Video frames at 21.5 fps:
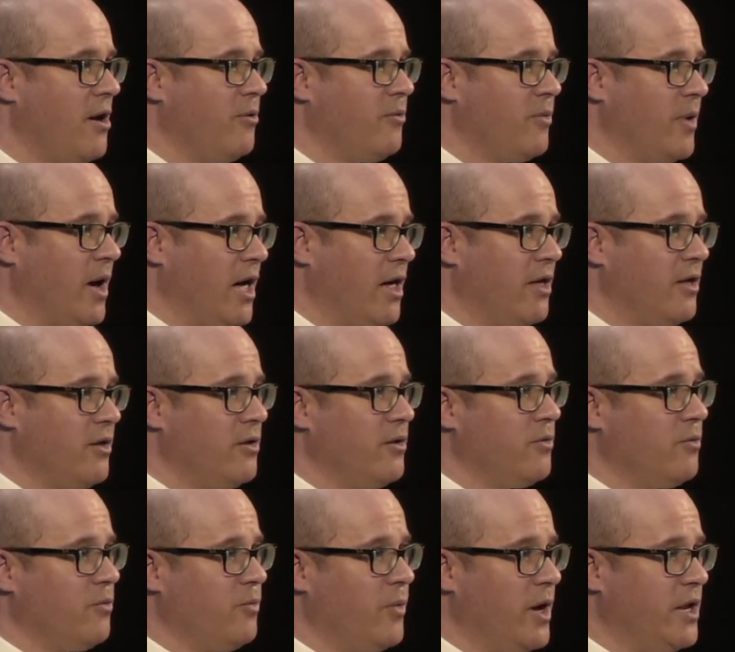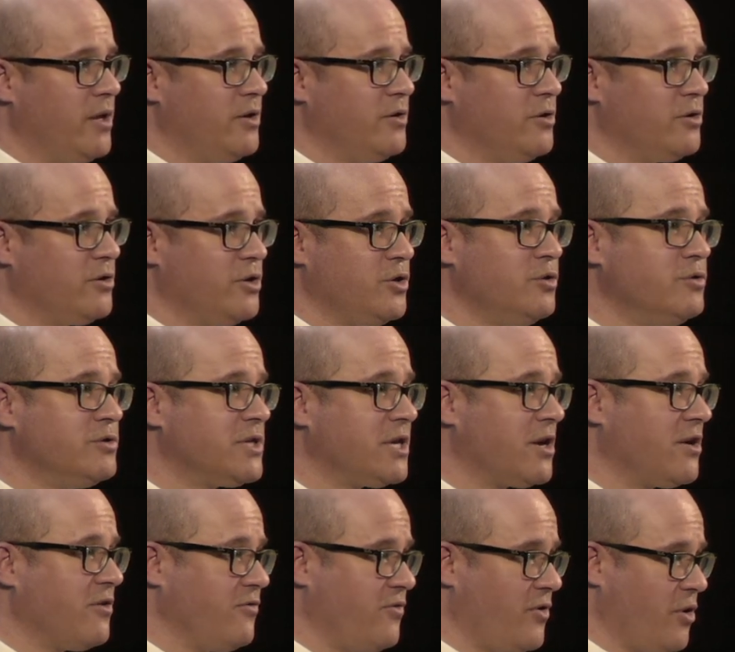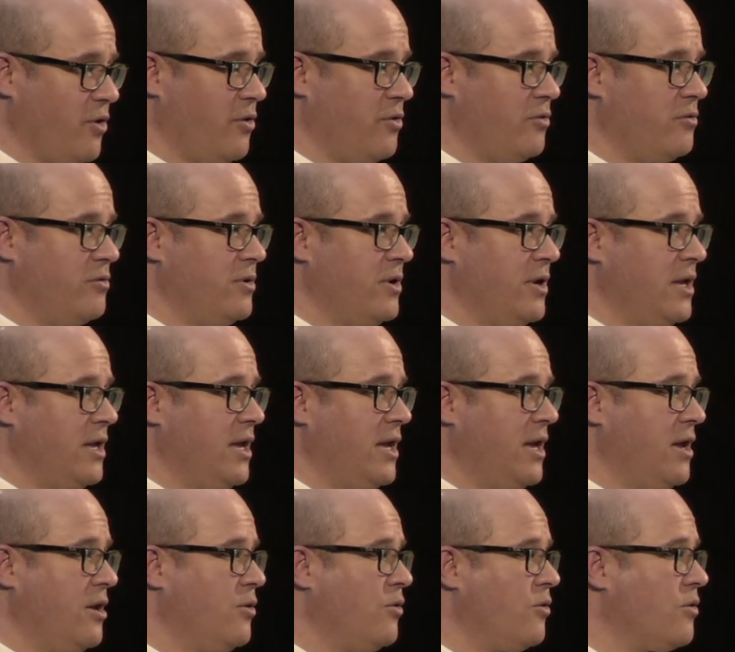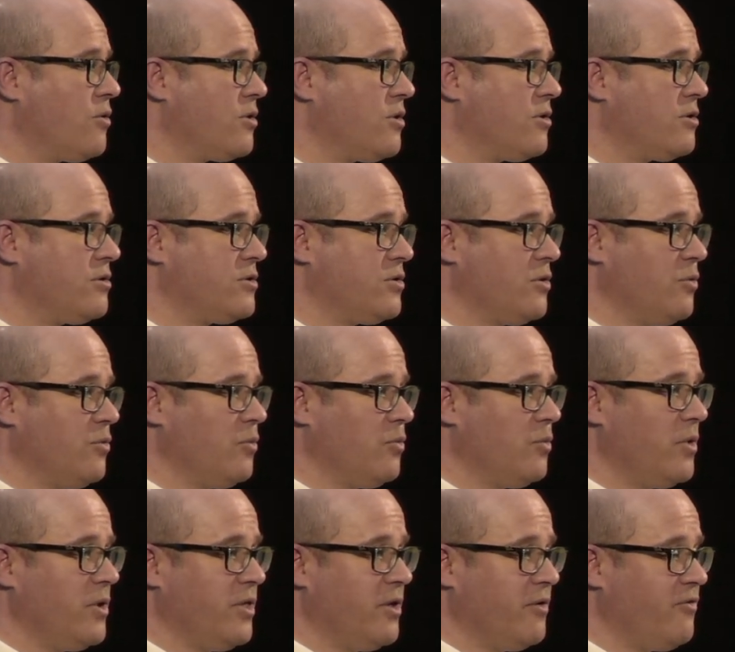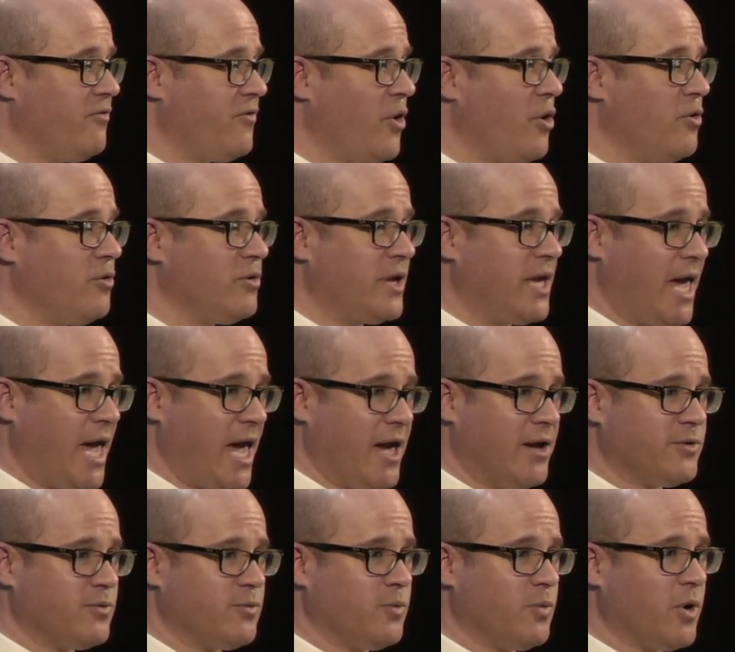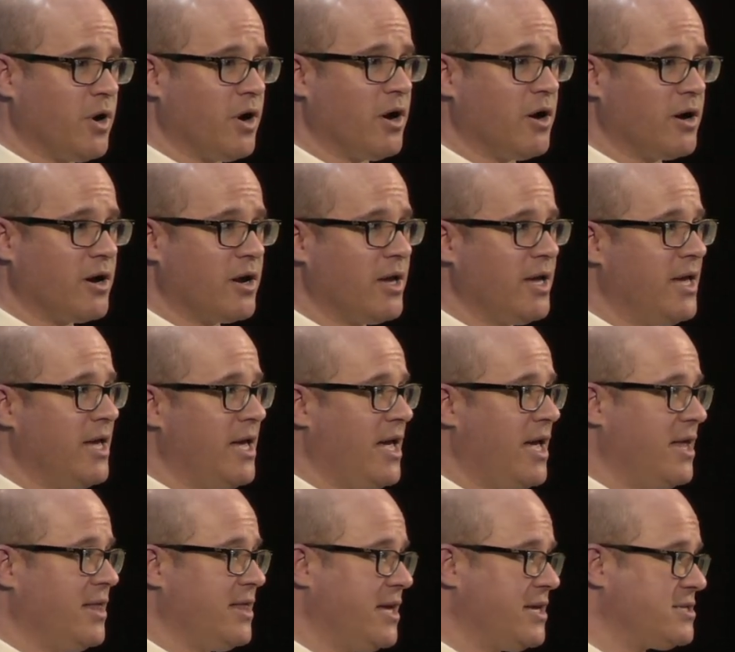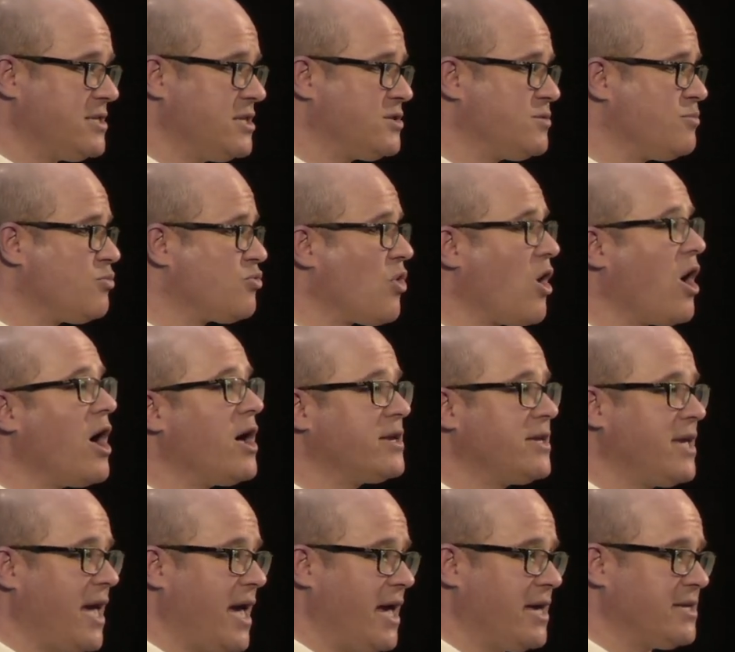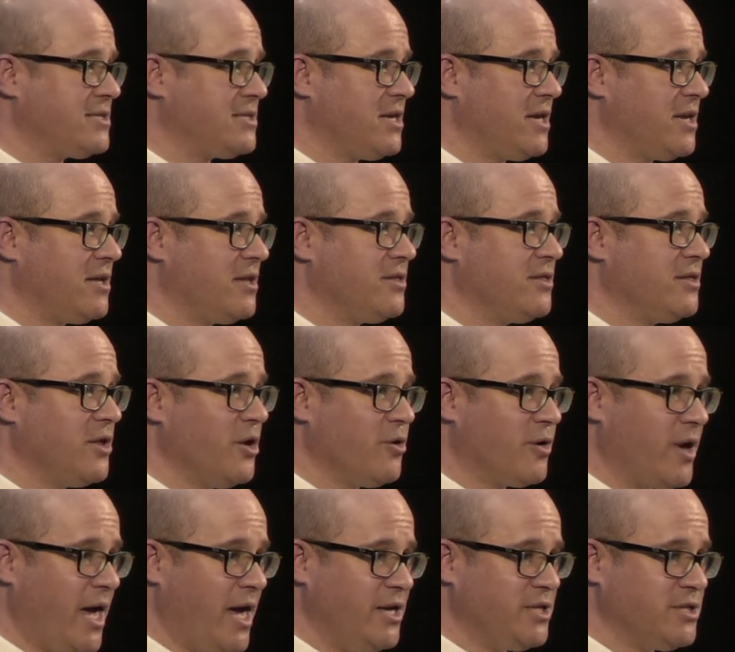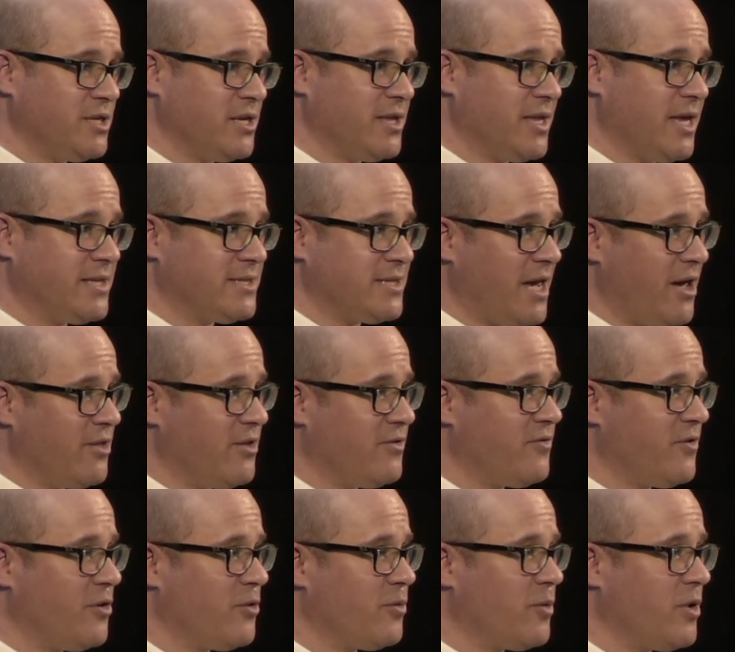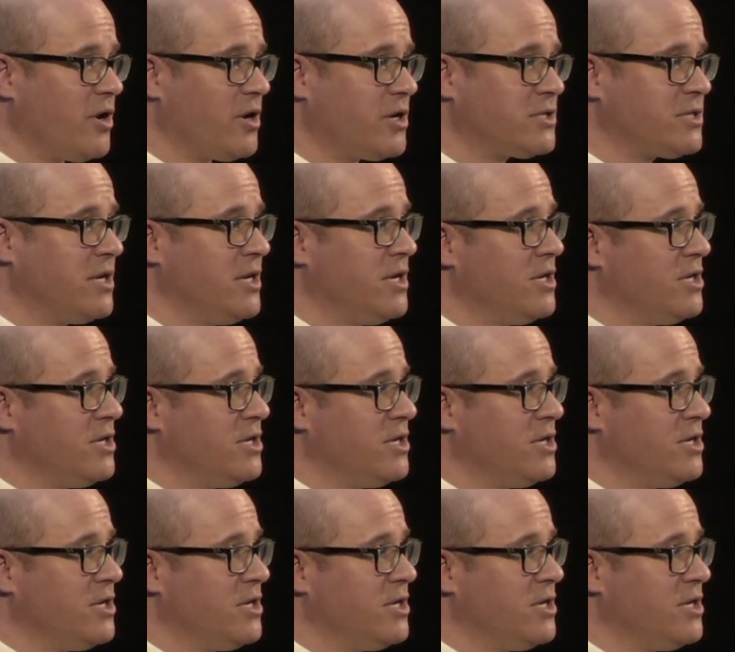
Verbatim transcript: Well, when you're using a phone, the phone can't work unless it's broadcasting location. That's how the phone works.